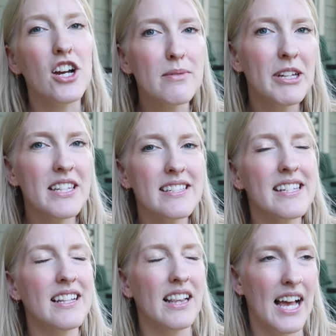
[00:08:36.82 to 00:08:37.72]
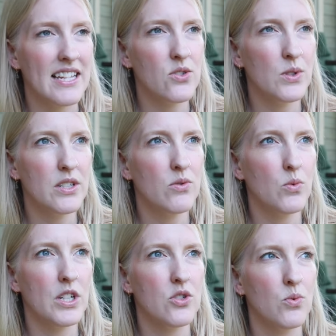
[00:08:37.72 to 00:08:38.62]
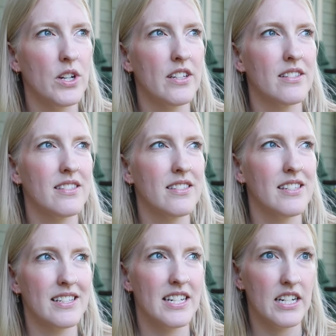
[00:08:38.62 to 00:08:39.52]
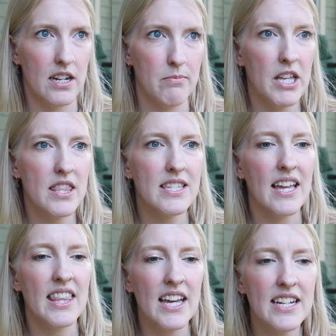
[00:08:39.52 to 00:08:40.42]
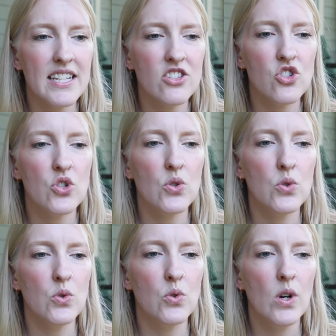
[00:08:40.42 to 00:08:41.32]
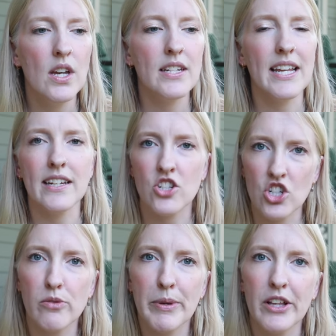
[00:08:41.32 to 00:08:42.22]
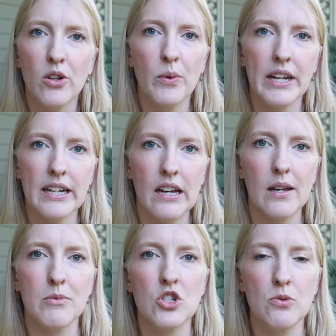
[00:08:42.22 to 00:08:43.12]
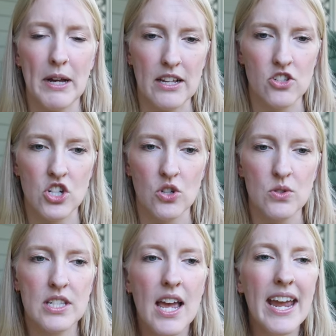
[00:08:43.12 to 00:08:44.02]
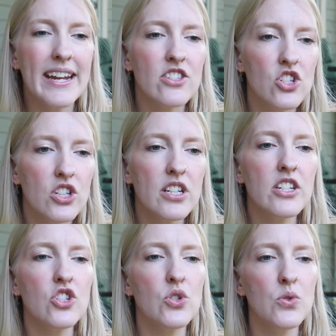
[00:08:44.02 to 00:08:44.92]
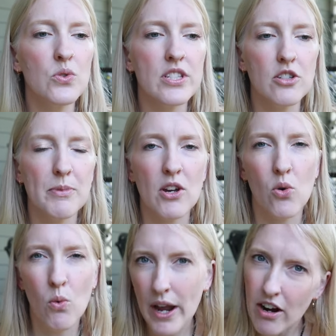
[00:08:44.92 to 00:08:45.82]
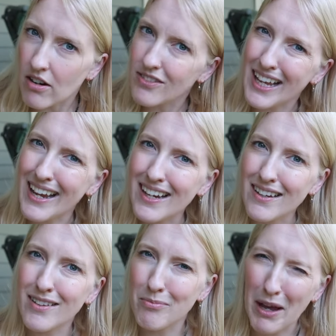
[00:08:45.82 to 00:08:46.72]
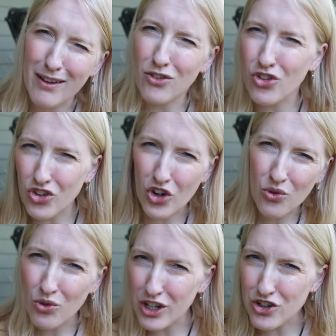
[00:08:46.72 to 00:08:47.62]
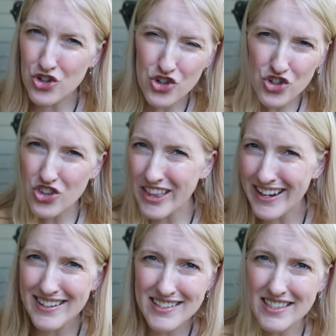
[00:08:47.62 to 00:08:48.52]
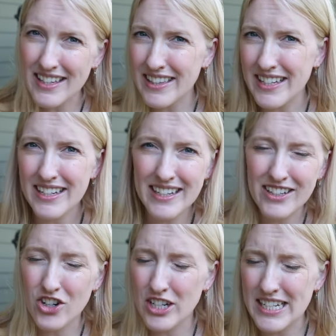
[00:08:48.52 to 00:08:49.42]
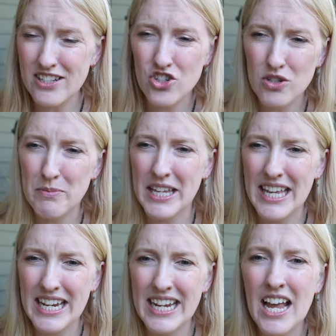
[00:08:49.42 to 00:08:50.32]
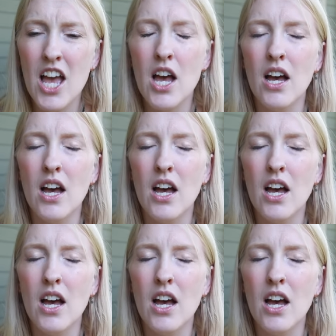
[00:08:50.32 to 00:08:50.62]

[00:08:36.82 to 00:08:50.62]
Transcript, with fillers: talked about this in the last one, which was six to nine months, and that is to take a chill pill when it comes to milestones. It's good to still be aware of like milestone-ish things that they your kids should be hitting,